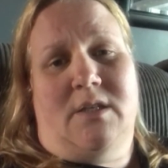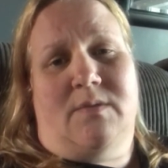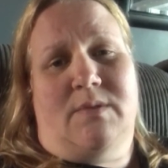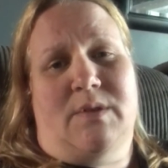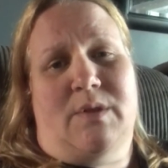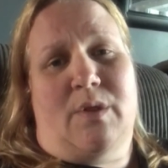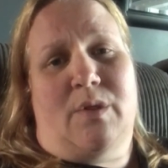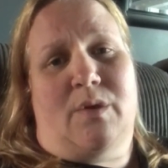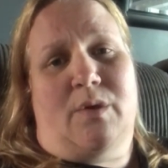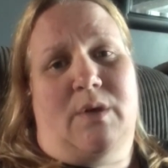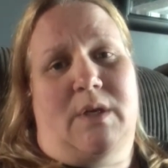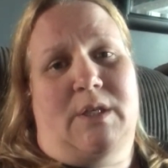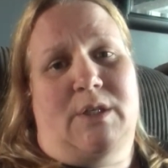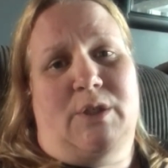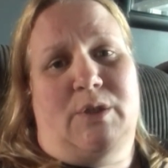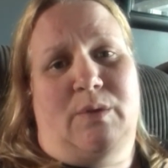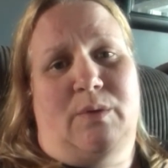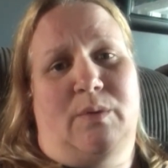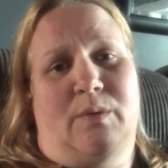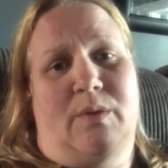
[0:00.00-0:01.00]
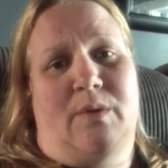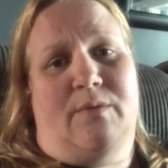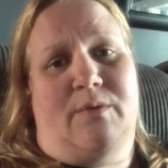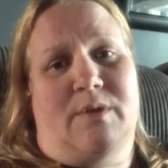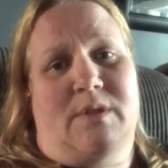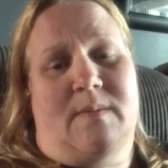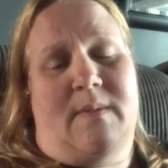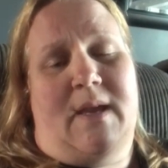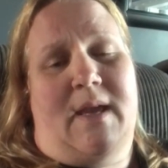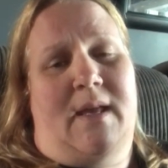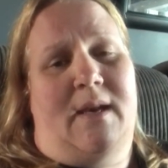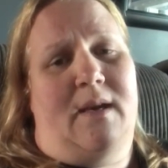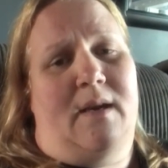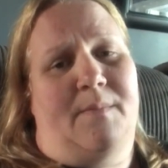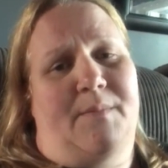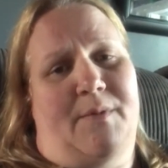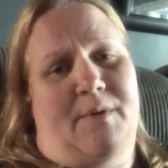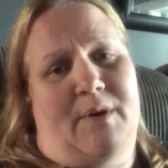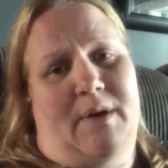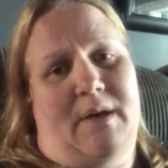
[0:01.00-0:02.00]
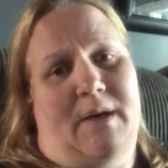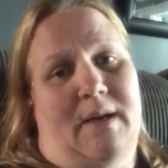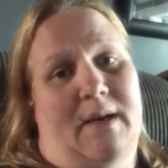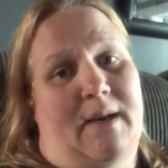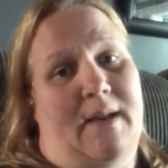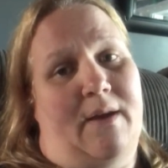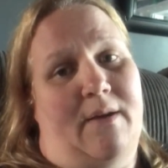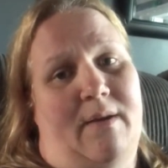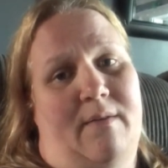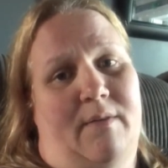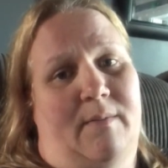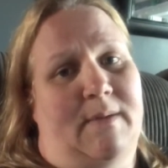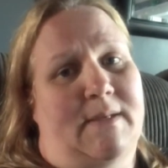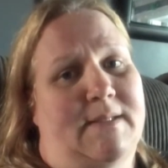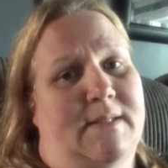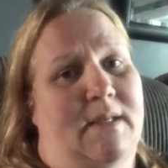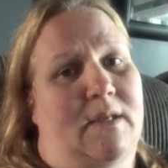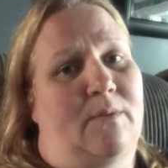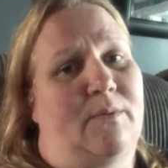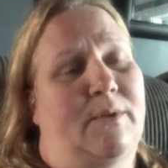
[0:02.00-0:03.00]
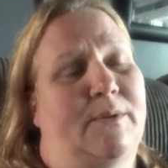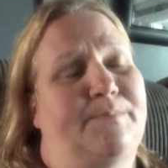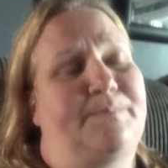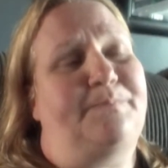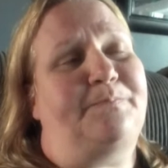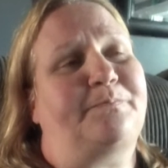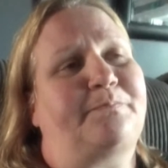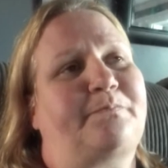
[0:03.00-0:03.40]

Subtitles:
I was 32 the first time I had it. I'm 39 now, having my second one.